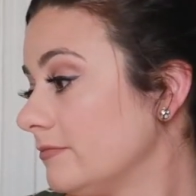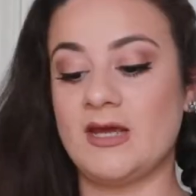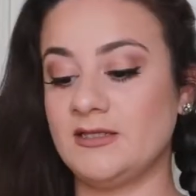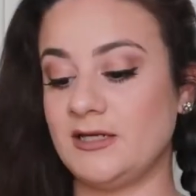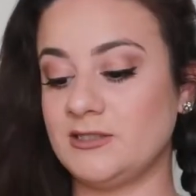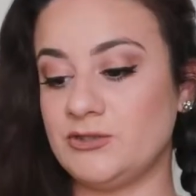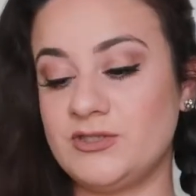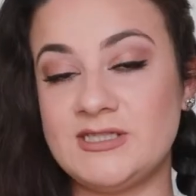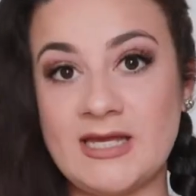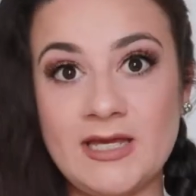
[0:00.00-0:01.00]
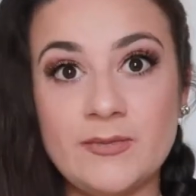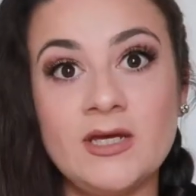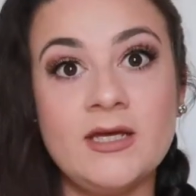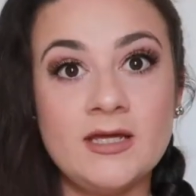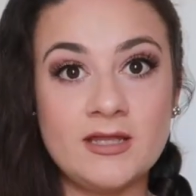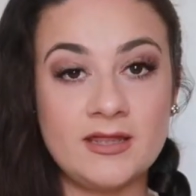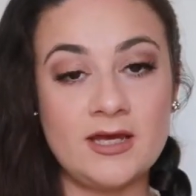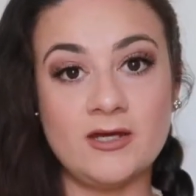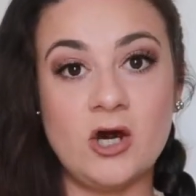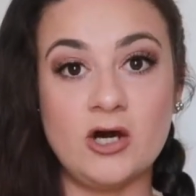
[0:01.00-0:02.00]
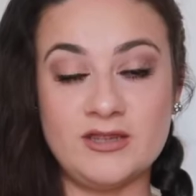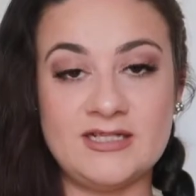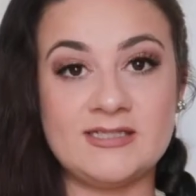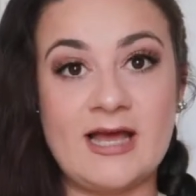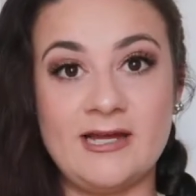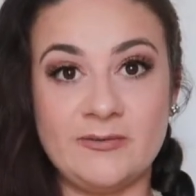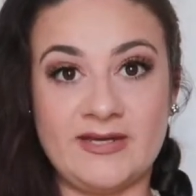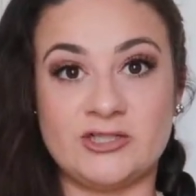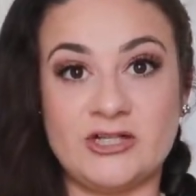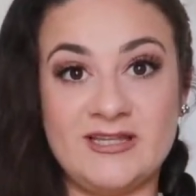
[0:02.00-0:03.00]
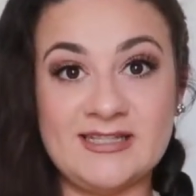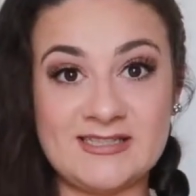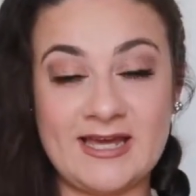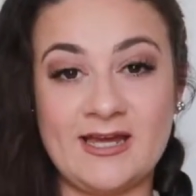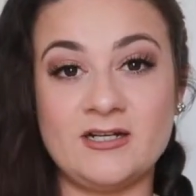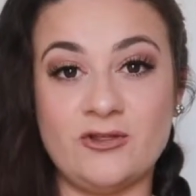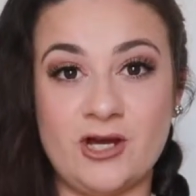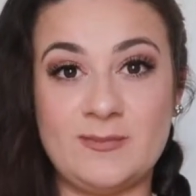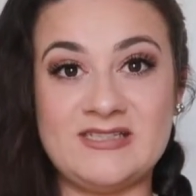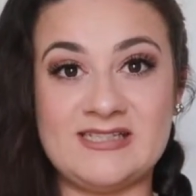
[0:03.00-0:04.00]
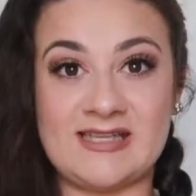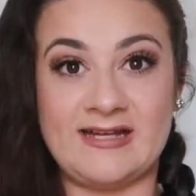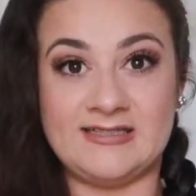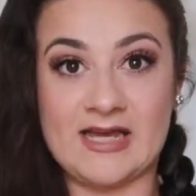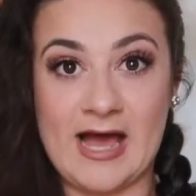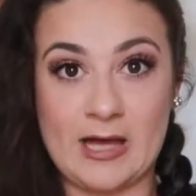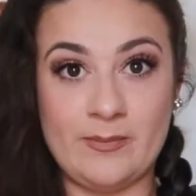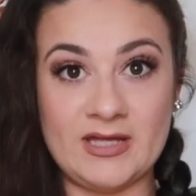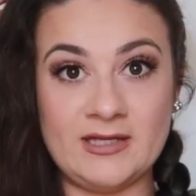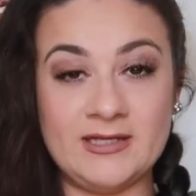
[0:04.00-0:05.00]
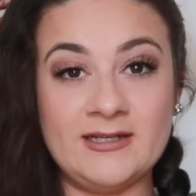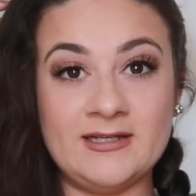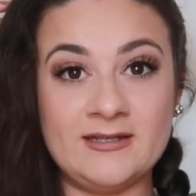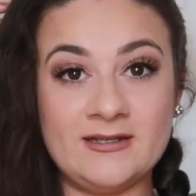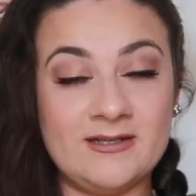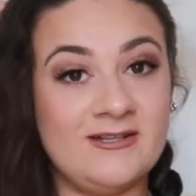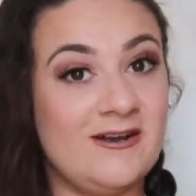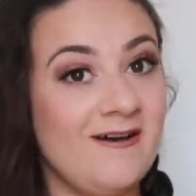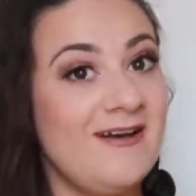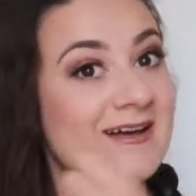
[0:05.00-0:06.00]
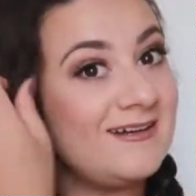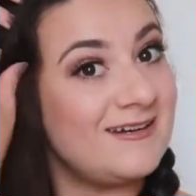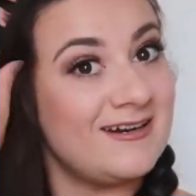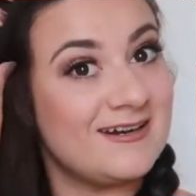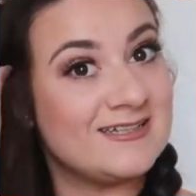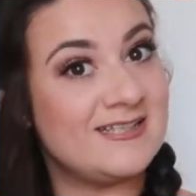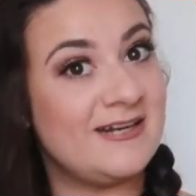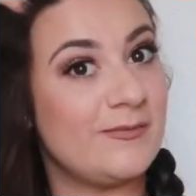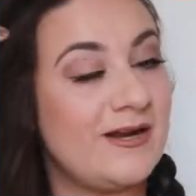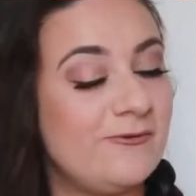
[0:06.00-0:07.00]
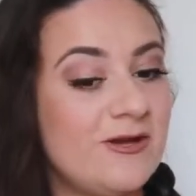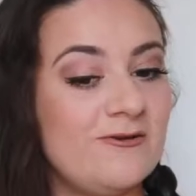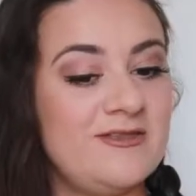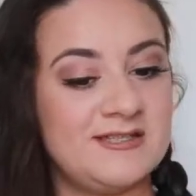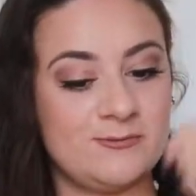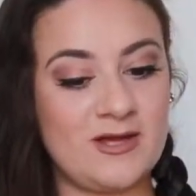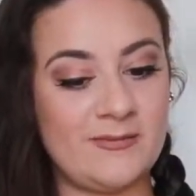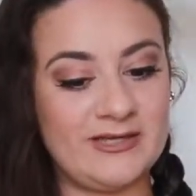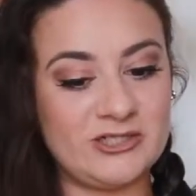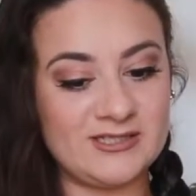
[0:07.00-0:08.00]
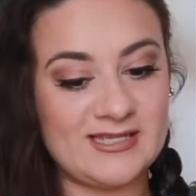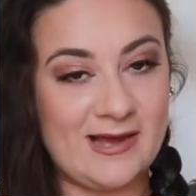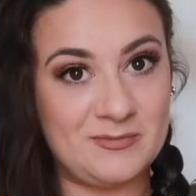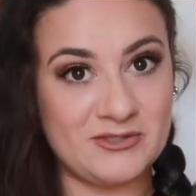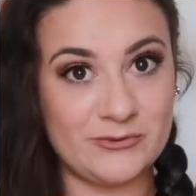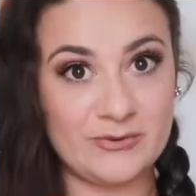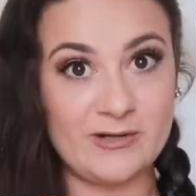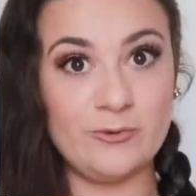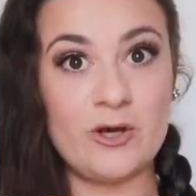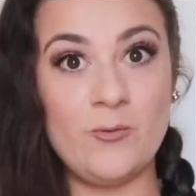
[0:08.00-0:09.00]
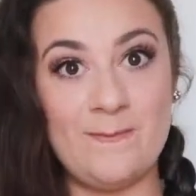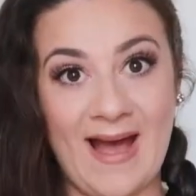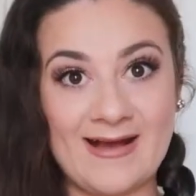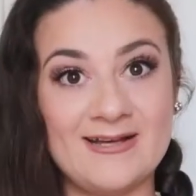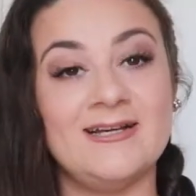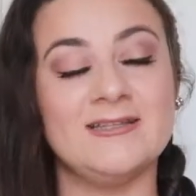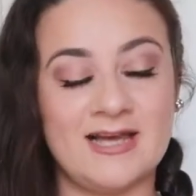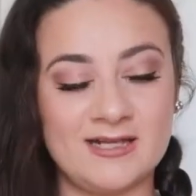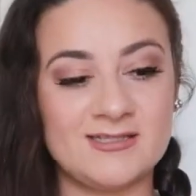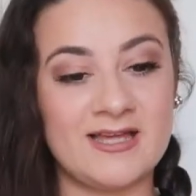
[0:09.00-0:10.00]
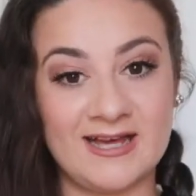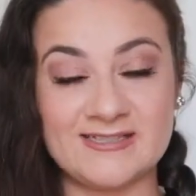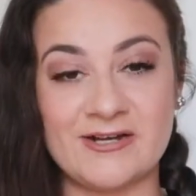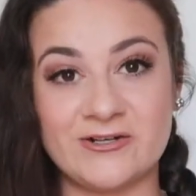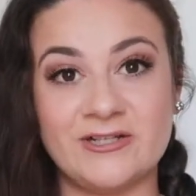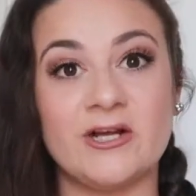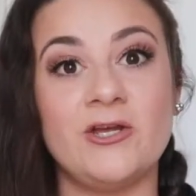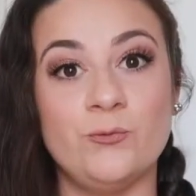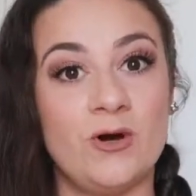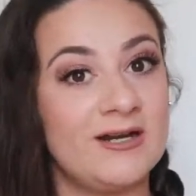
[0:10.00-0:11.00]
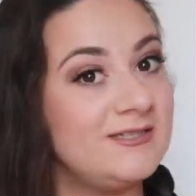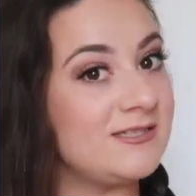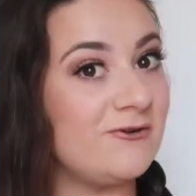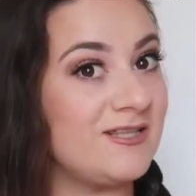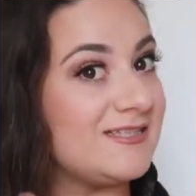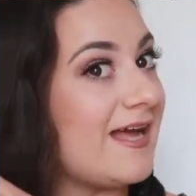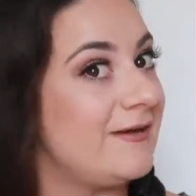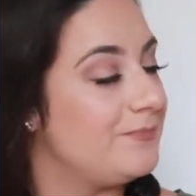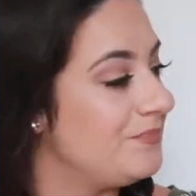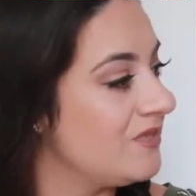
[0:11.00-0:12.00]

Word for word: And then I do the same thing on this side. Make sure this hand on the opposite side is up, not under, because then your braid will go this way. Make sure it's up so the braid will go back, unless, like I said earlier, you want it to go to the side.